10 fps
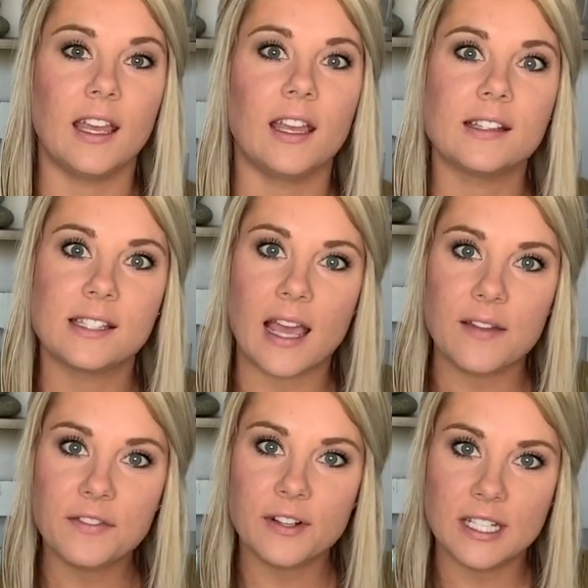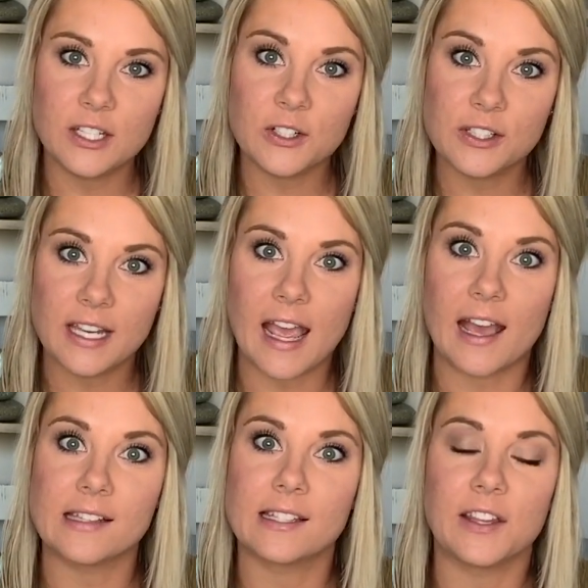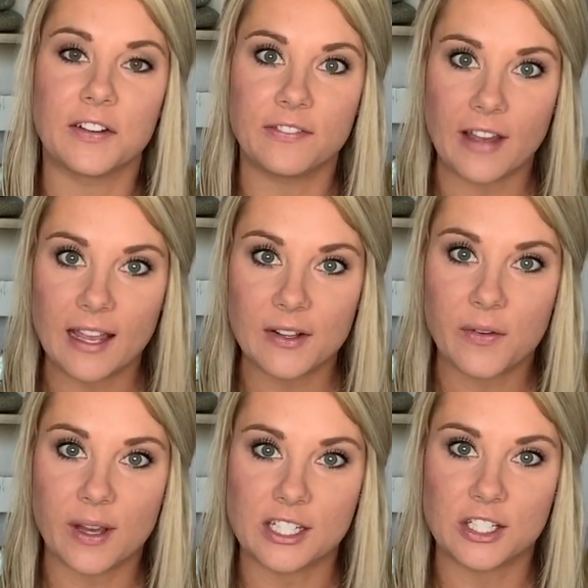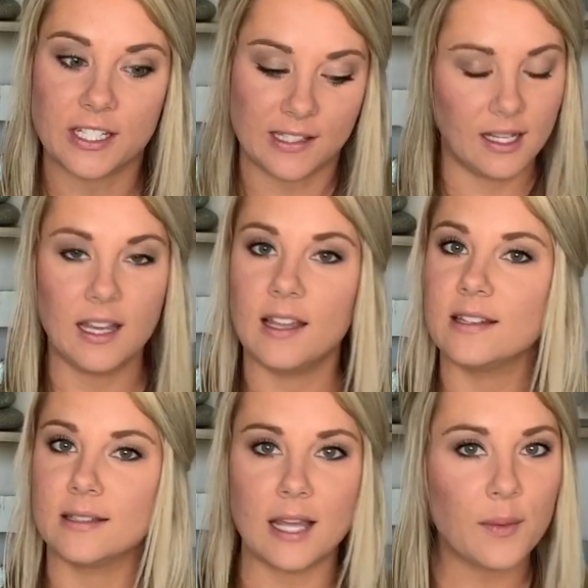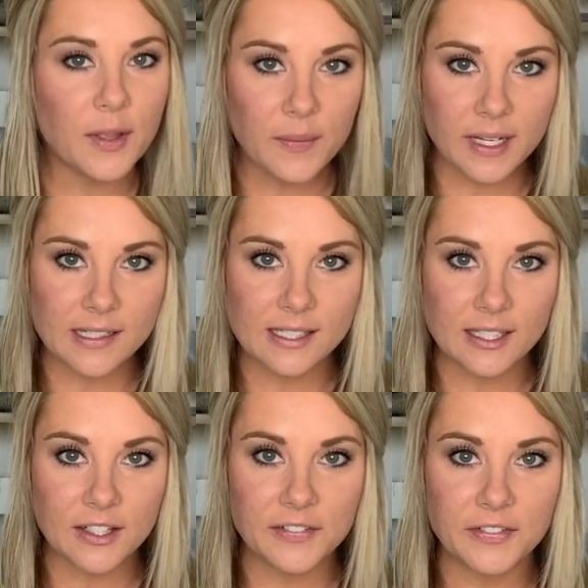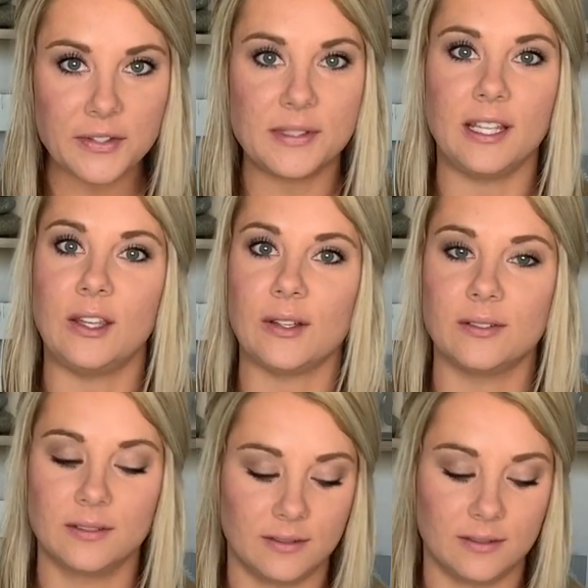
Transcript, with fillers: It's time for teachers to ask their final questions. Tell me what is still confusing you.